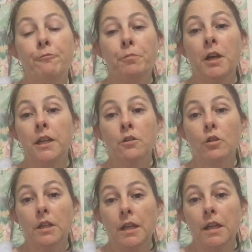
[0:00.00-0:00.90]
prayed
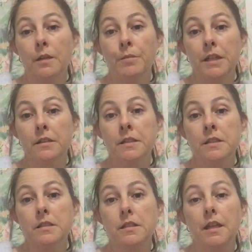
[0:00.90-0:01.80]
long and hard about
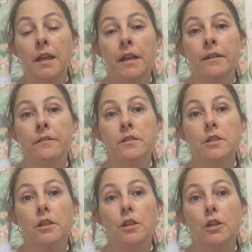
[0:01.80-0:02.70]
this, and
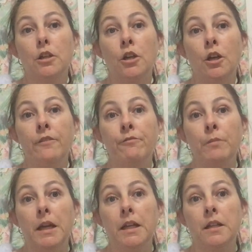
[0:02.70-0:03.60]
I've
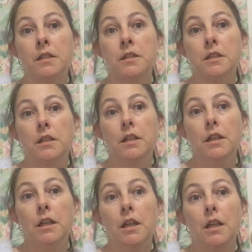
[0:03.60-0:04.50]
made
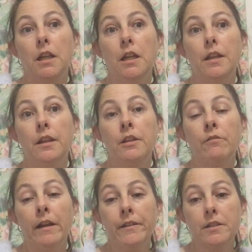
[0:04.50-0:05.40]
the
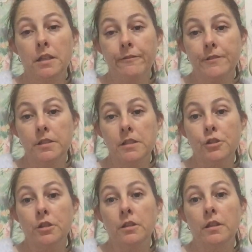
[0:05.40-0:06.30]
rather tough
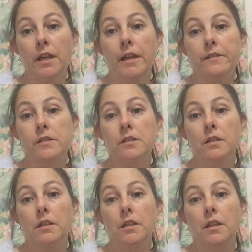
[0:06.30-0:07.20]
decision that
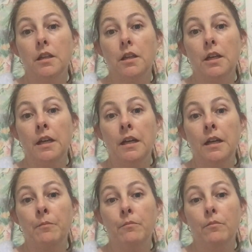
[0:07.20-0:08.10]

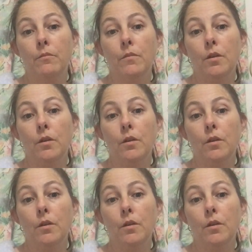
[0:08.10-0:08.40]
I'm